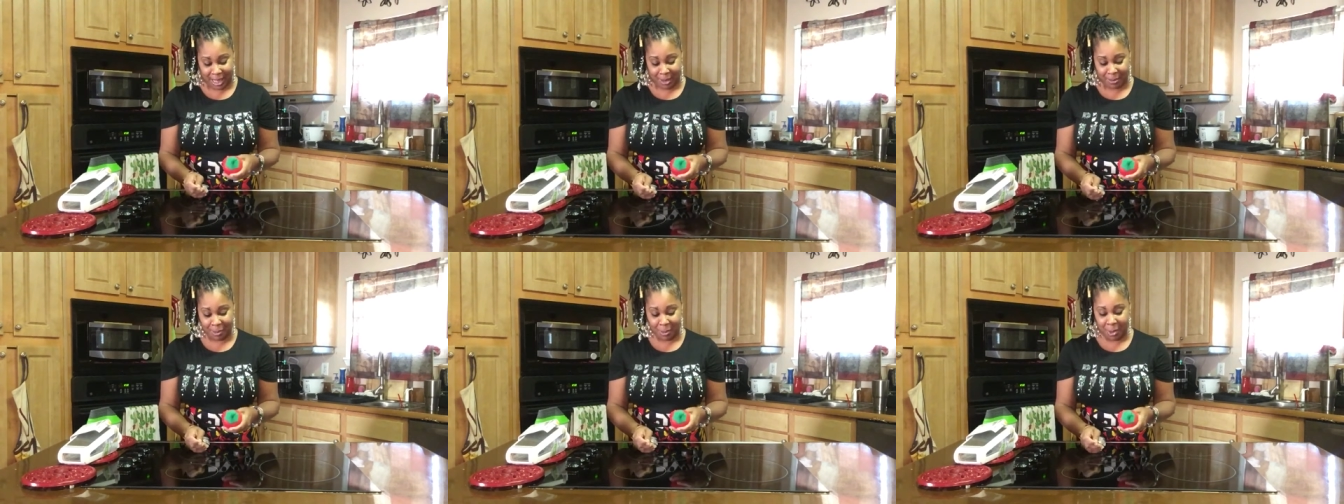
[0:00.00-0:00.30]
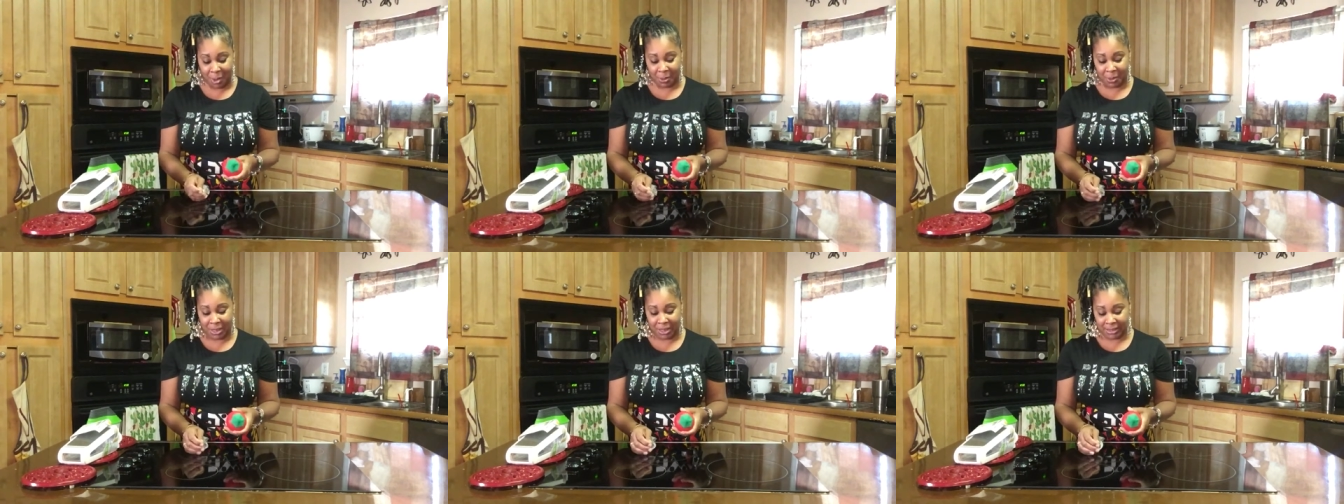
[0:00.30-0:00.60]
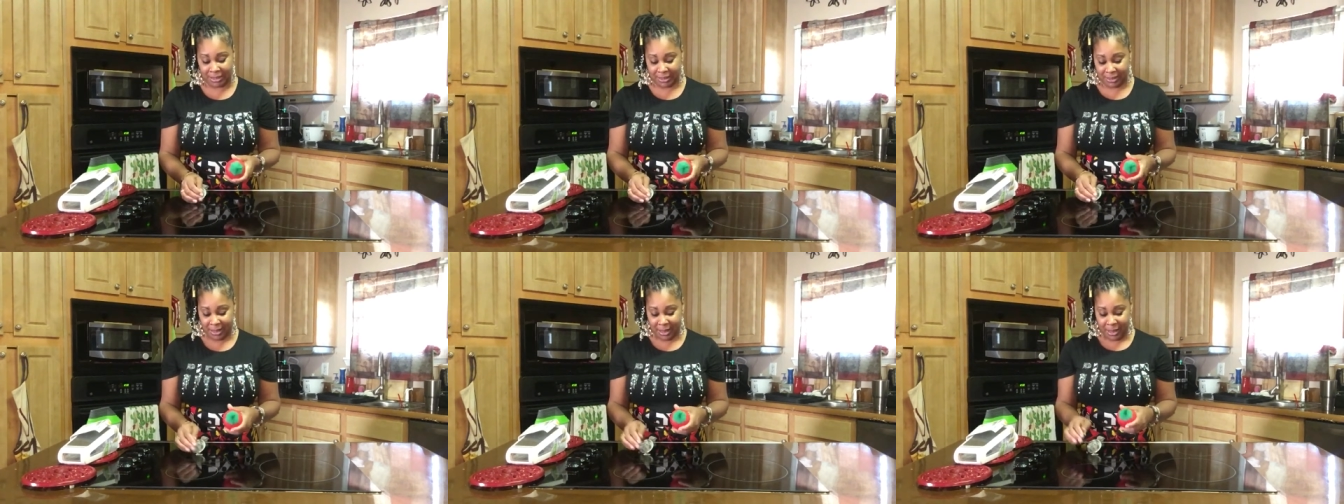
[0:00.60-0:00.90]
I'm always,
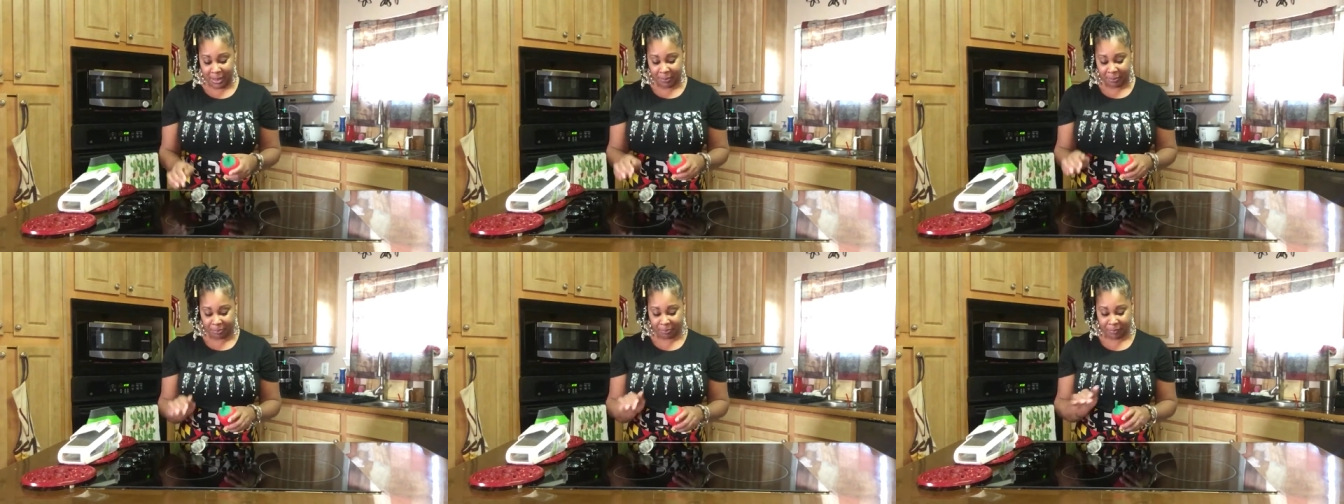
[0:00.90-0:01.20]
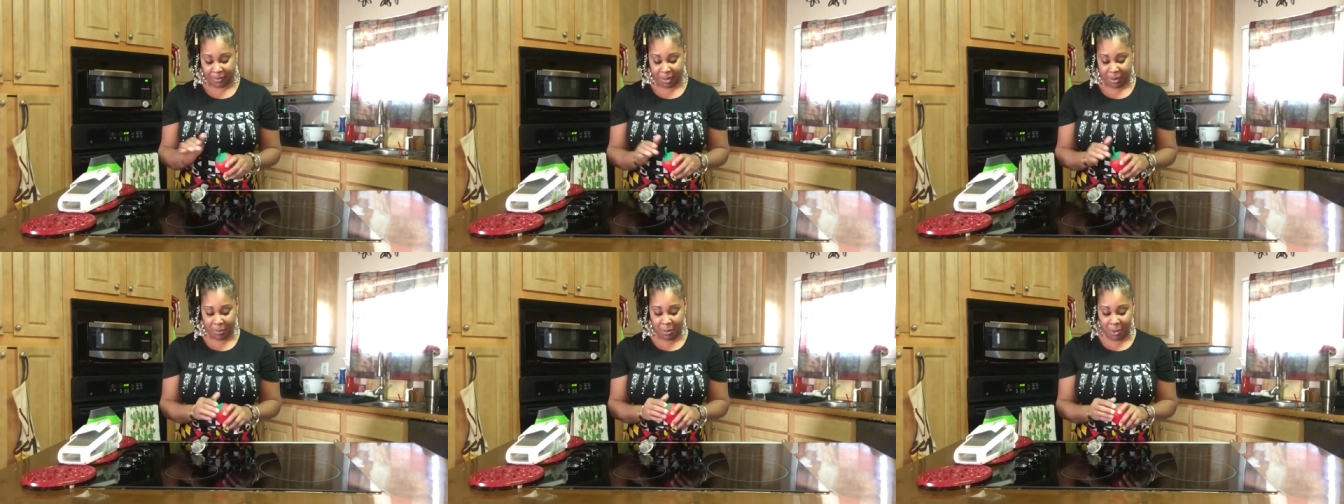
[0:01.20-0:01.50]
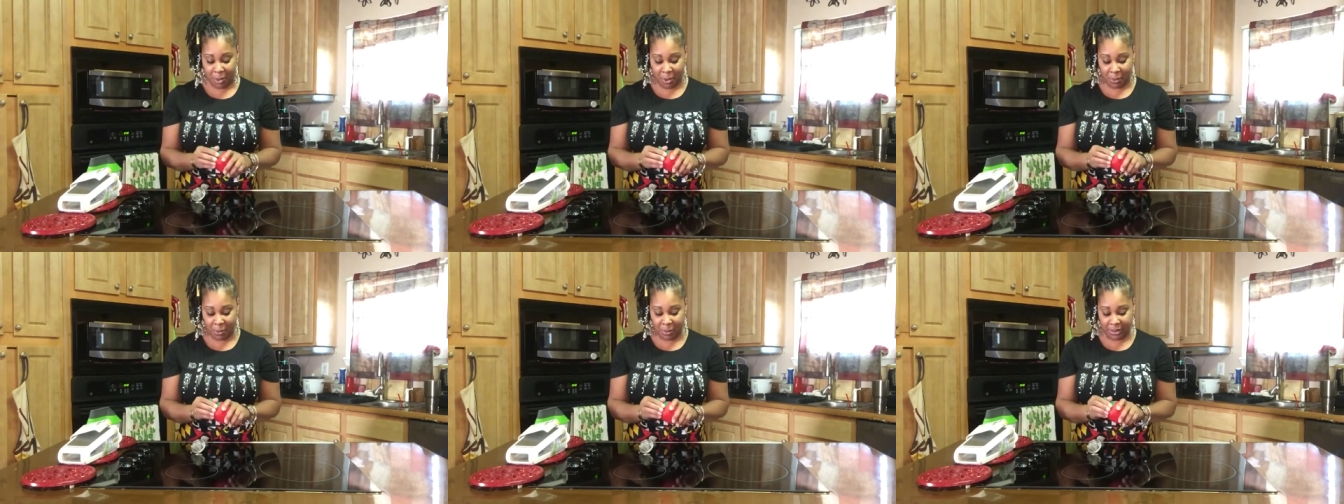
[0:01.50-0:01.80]
I'm
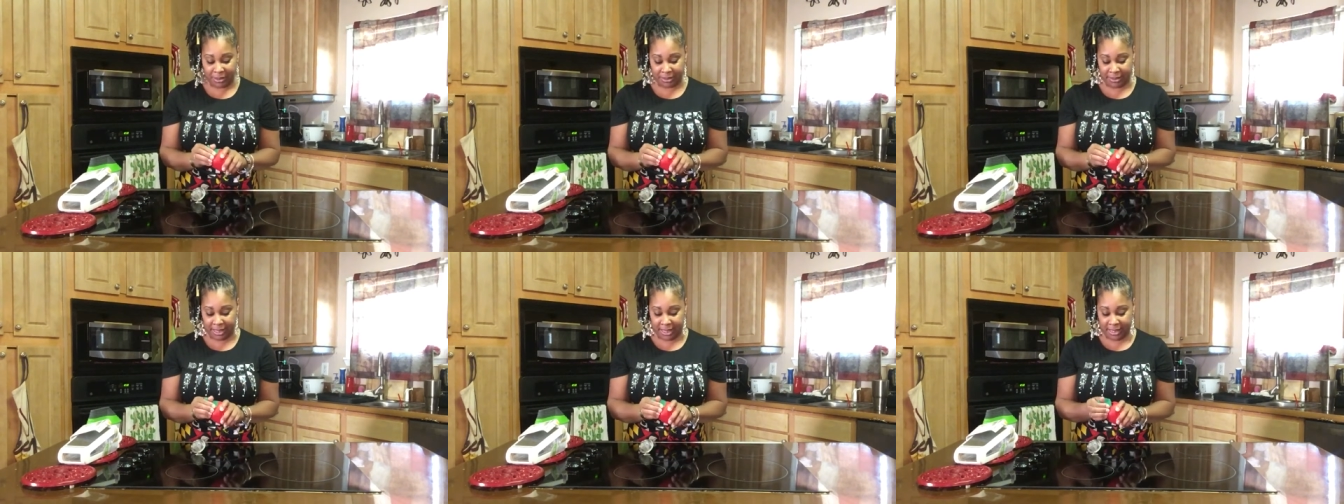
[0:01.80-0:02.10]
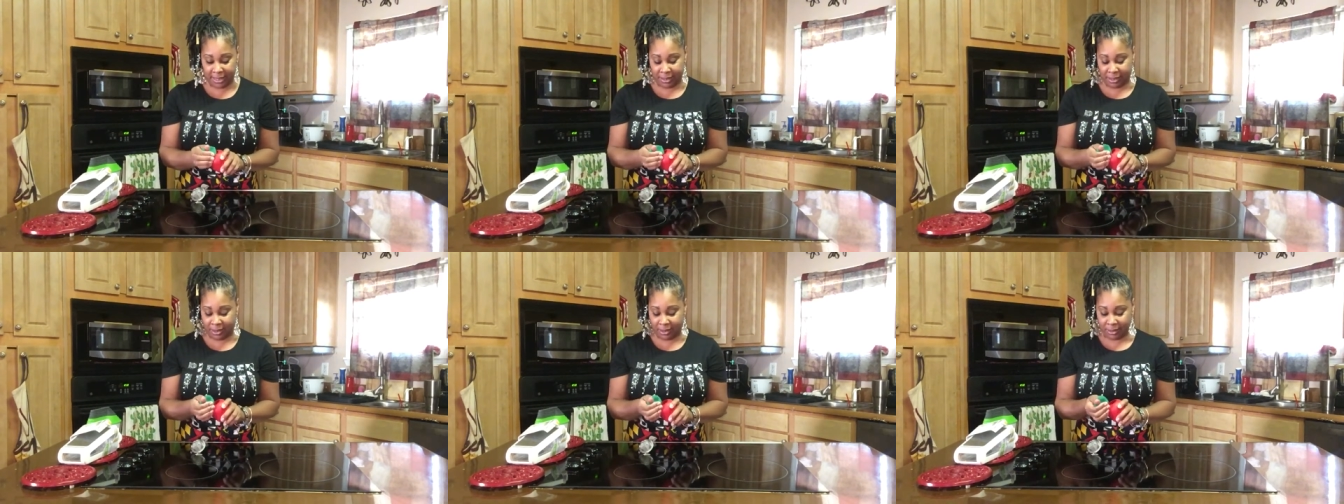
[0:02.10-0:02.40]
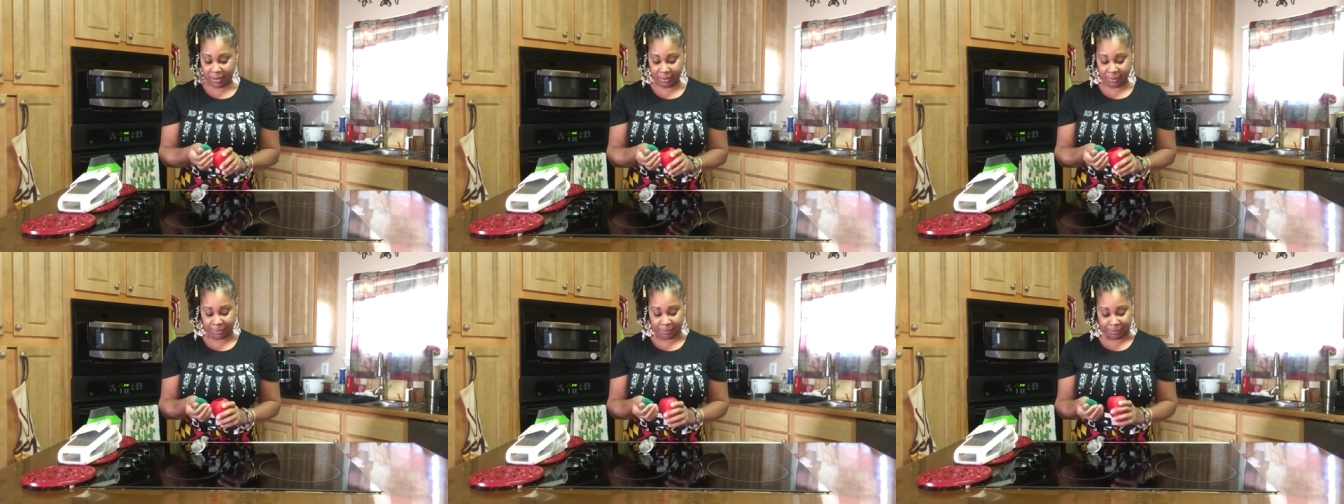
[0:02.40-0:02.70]
always like
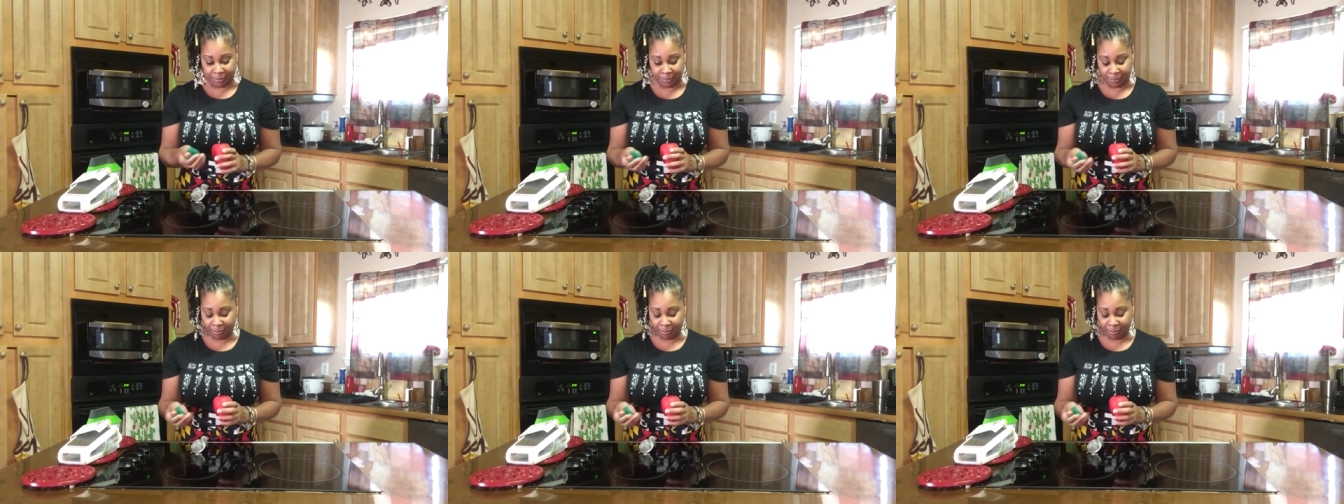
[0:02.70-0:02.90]
um,